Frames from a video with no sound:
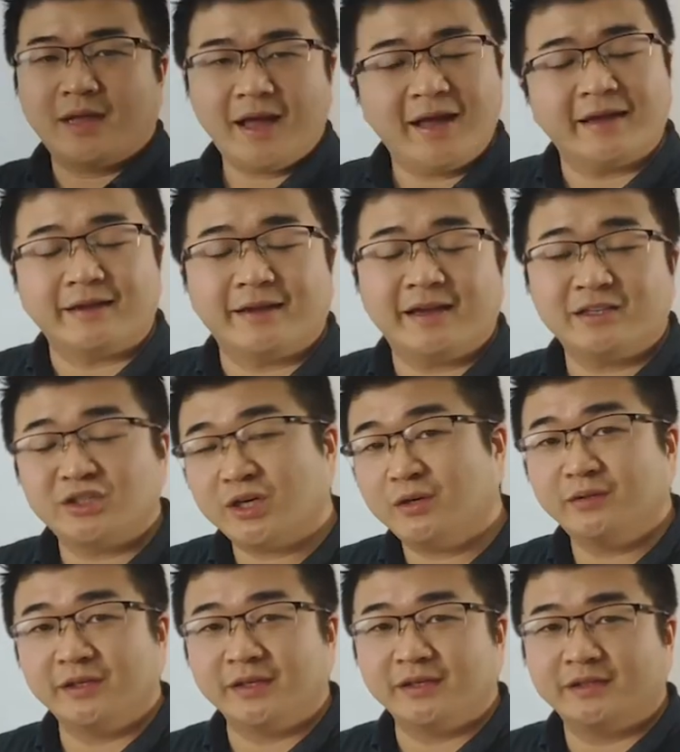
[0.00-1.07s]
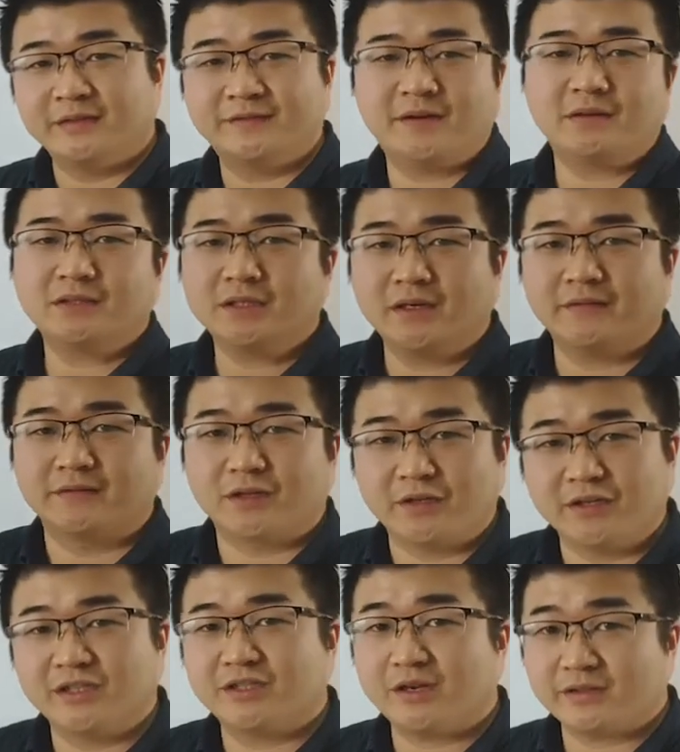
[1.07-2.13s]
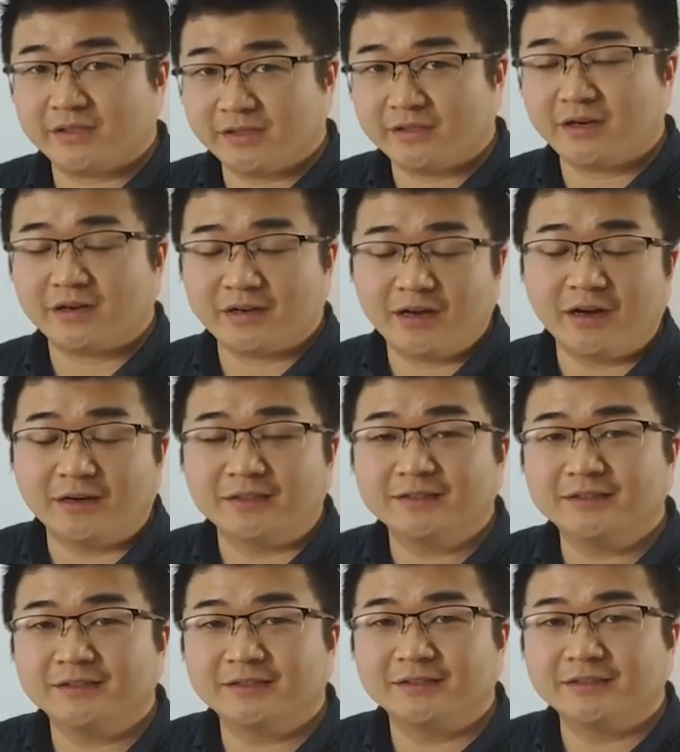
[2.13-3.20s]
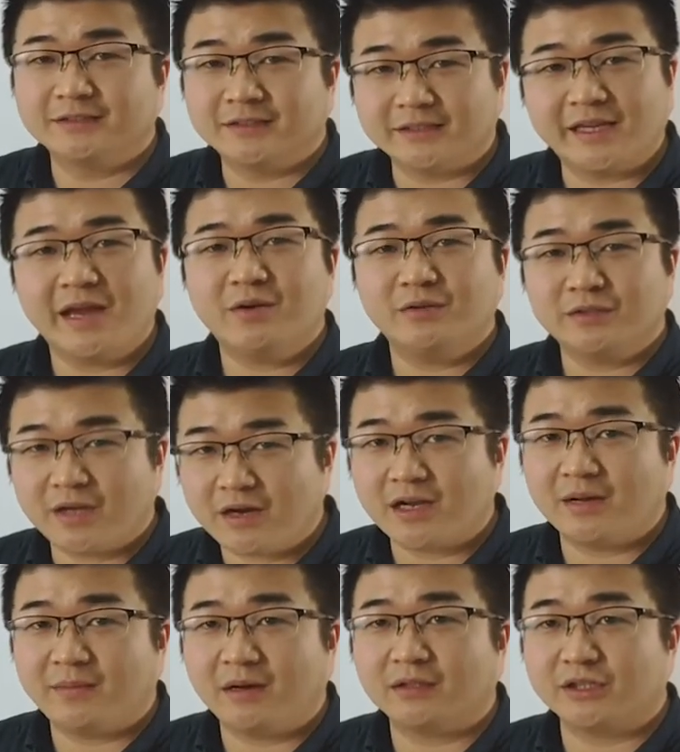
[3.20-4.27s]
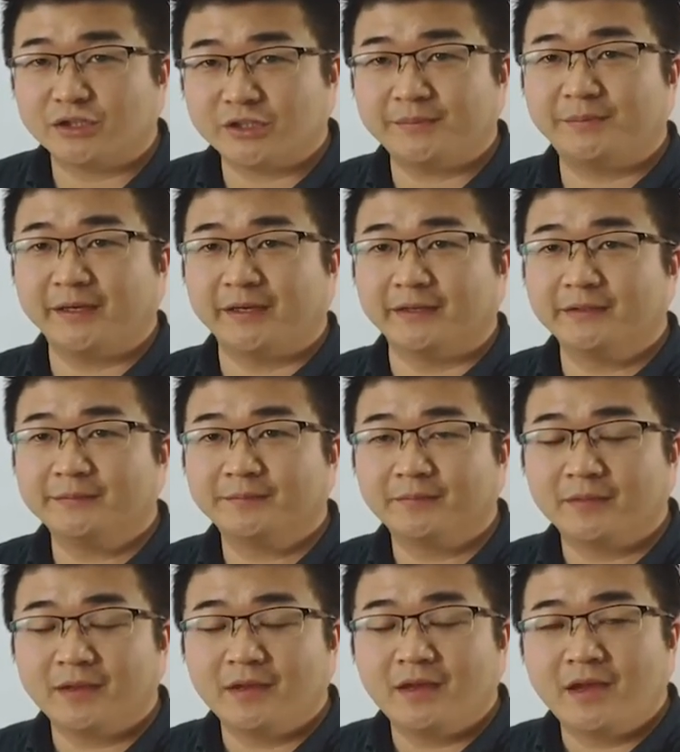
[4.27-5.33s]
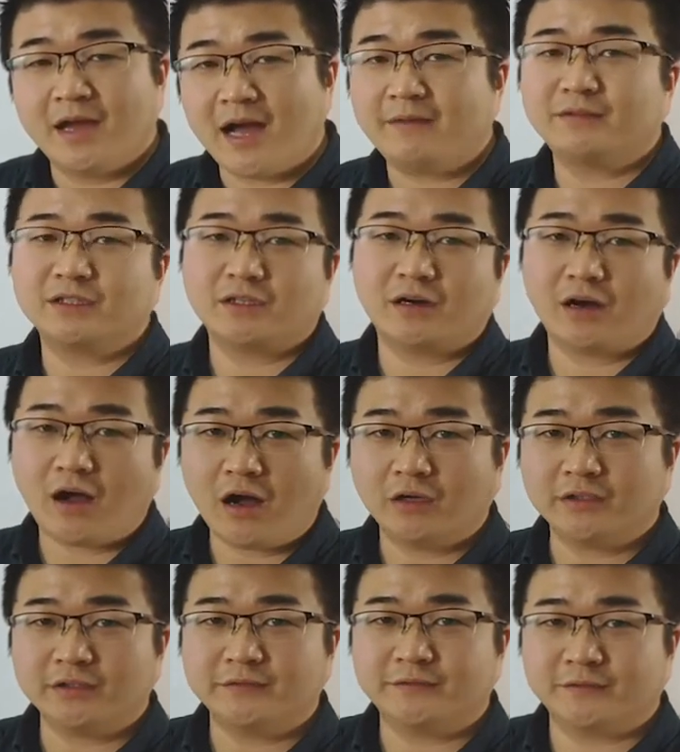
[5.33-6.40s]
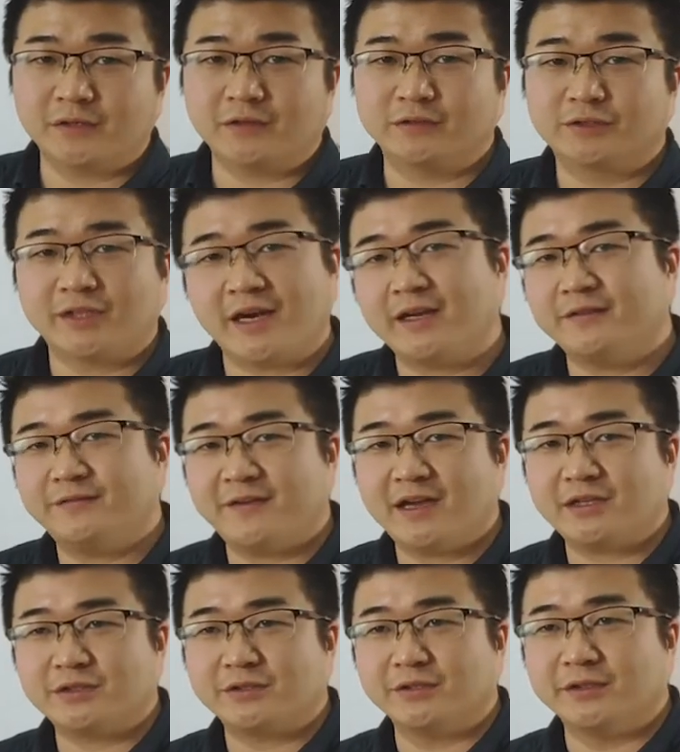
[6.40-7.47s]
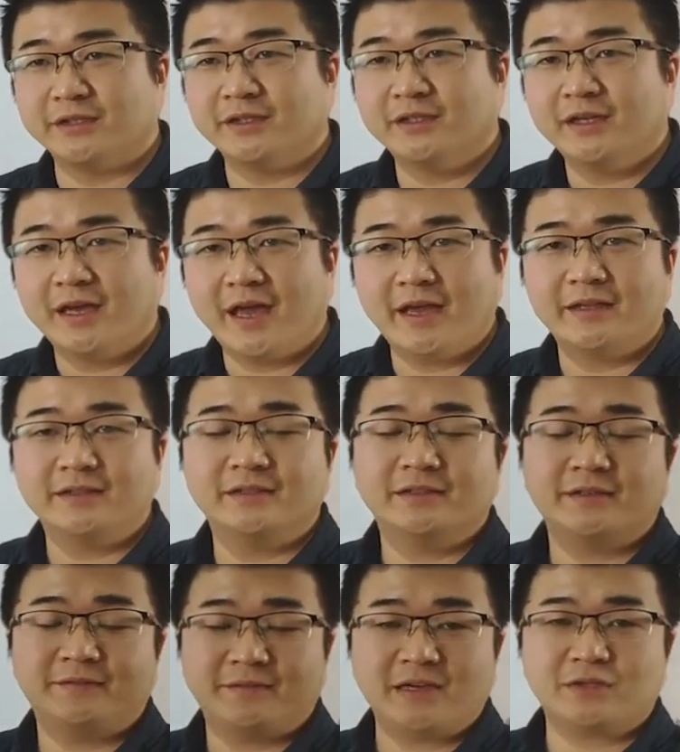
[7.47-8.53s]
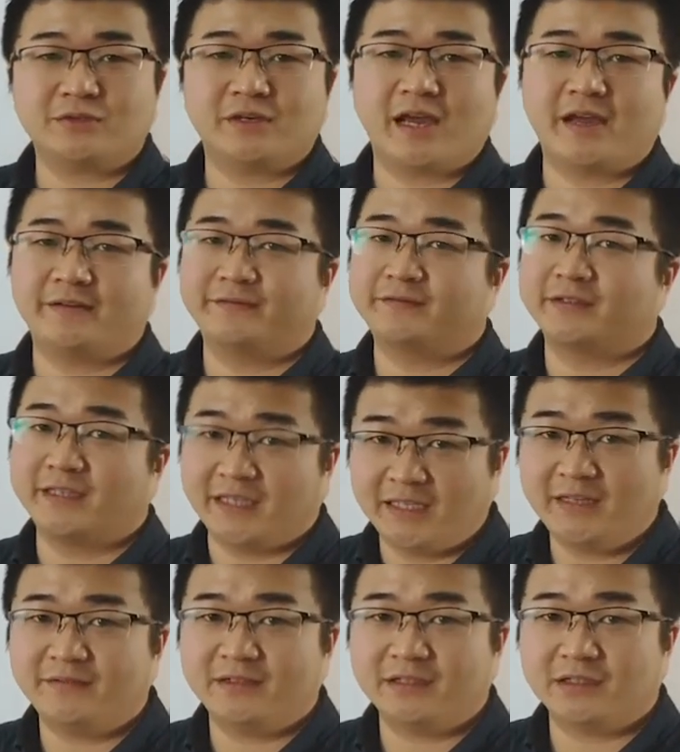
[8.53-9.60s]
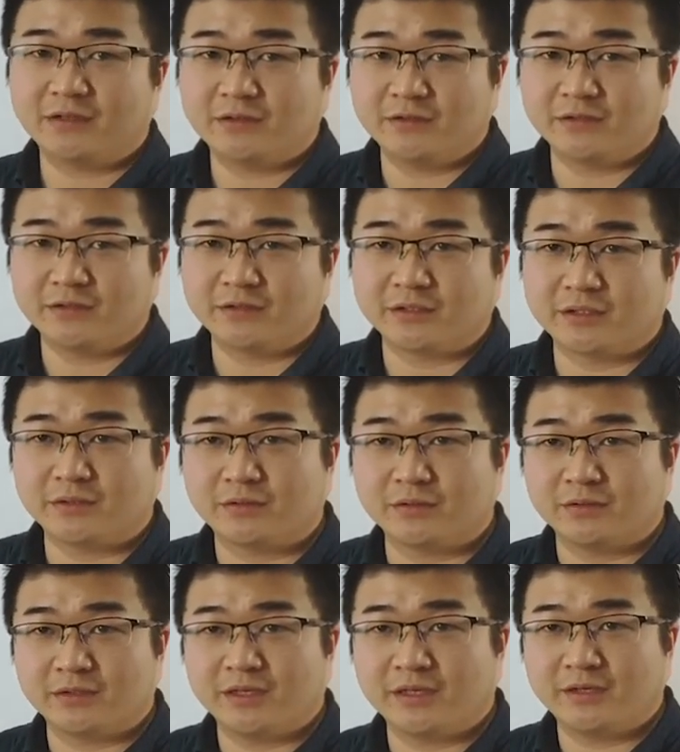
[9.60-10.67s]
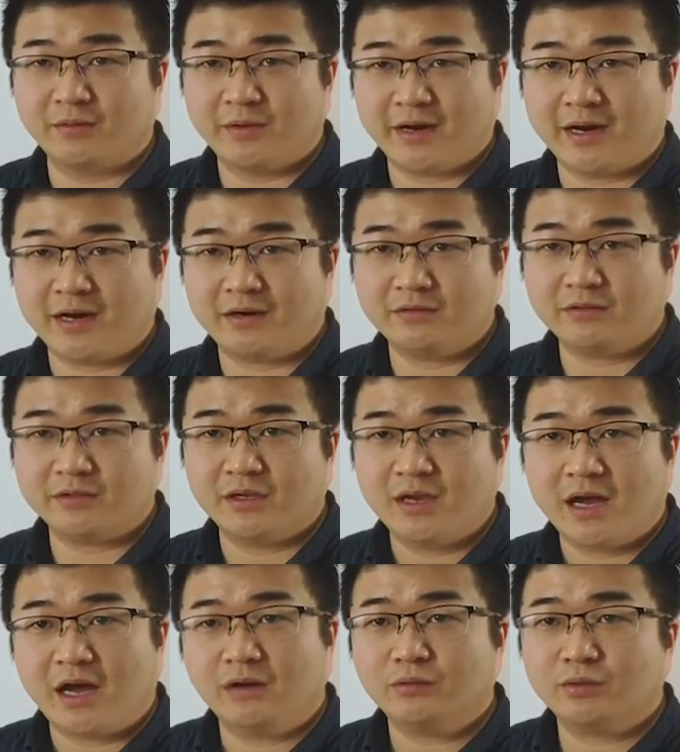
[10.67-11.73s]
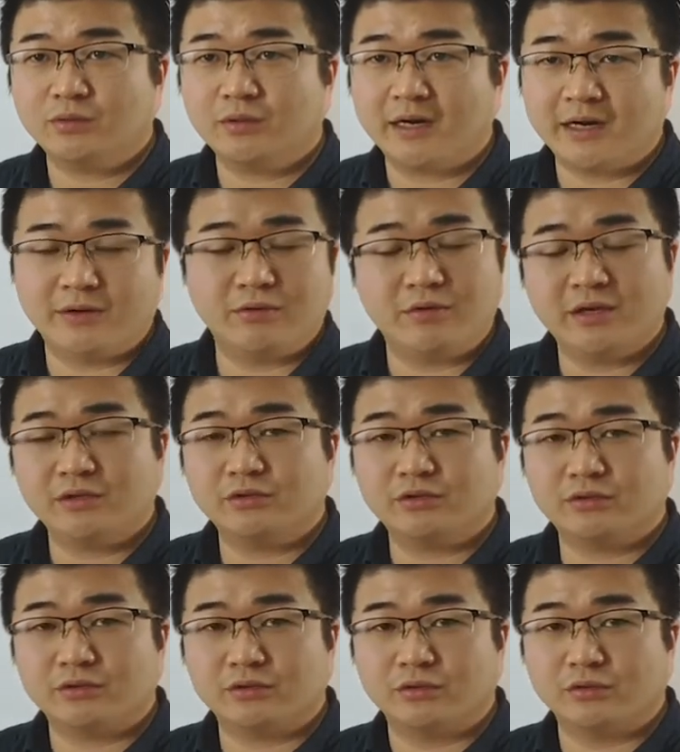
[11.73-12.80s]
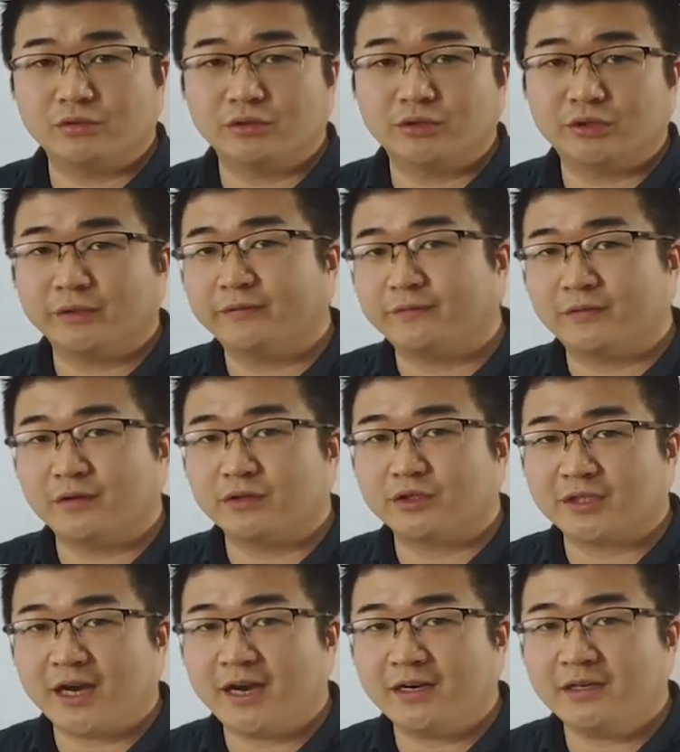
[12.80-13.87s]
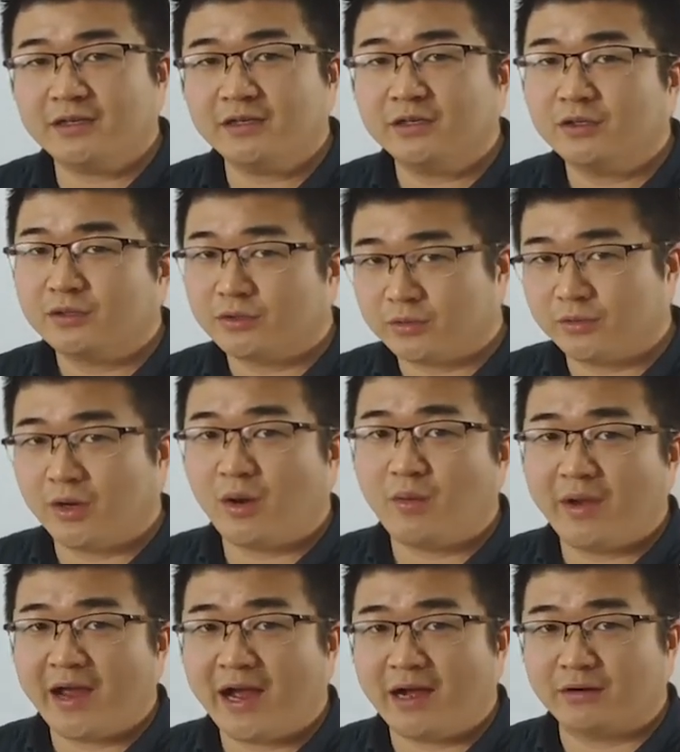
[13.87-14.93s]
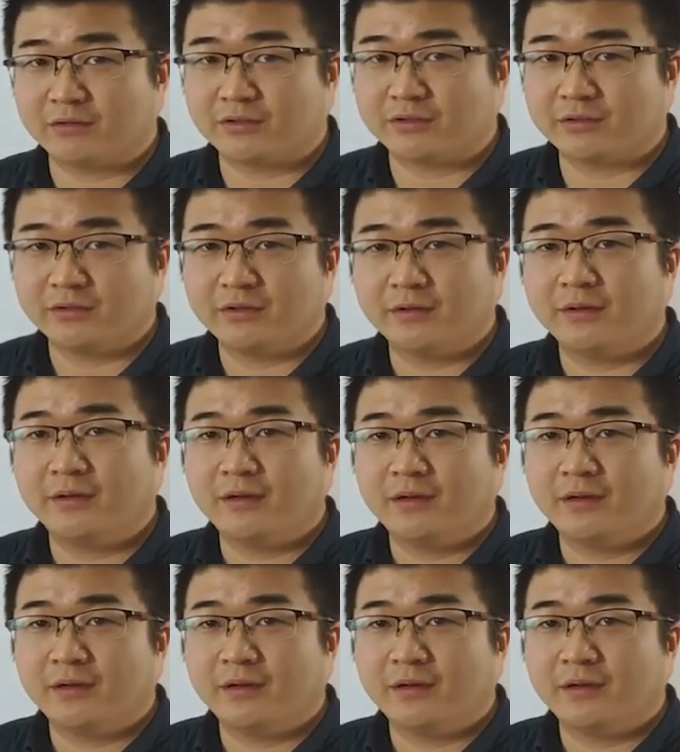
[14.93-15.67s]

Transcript: Hi, I'm Tony, the founder of TonySourcing.com. Today we talk about the shipping. After our order from China factory and the factory have delivered the goods to the warehouse, how to arrange to ship from China to your warehouse?